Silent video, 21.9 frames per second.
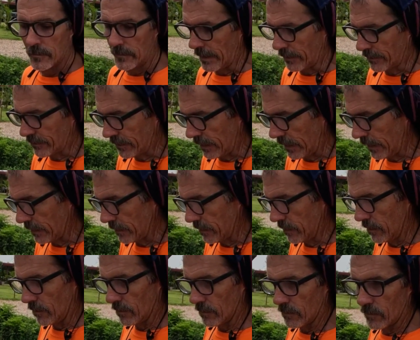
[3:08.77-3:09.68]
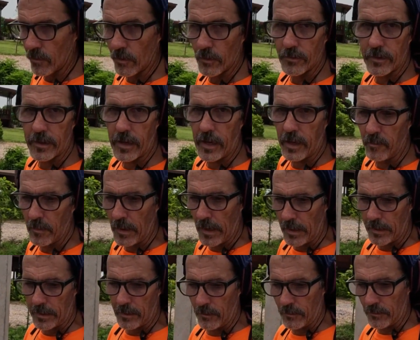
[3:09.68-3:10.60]
Next day, you know, of course, he came
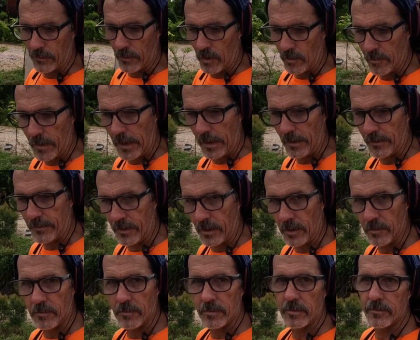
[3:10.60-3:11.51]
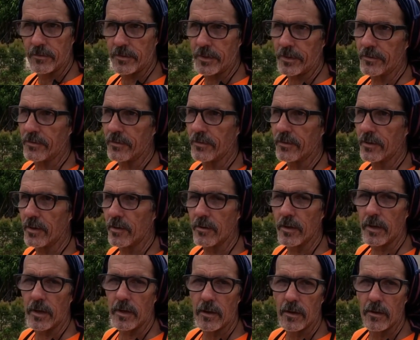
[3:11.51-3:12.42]
back. It was all bandaged up, stitches and
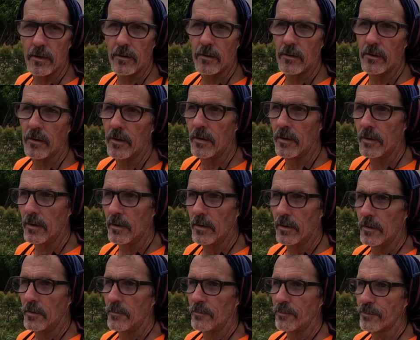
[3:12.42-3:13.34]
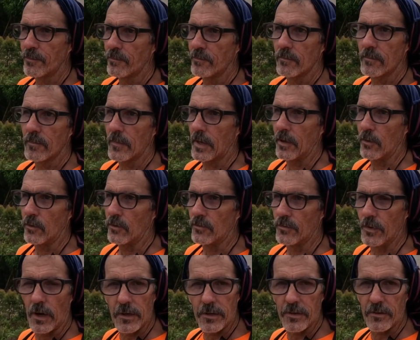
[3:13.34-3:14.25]
everything. And he
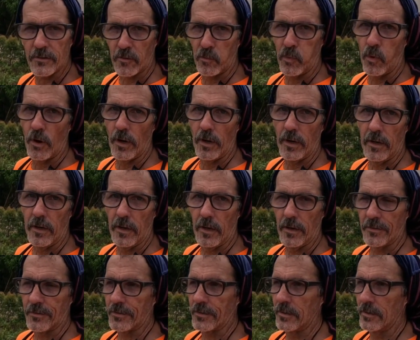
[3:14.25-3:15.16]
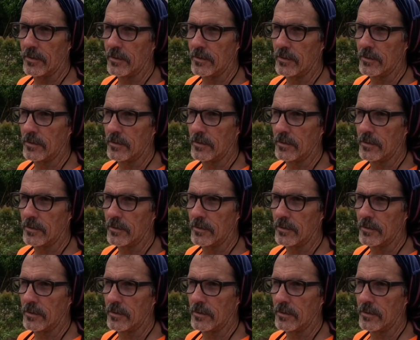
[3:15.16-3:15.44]
was very disappointed in us.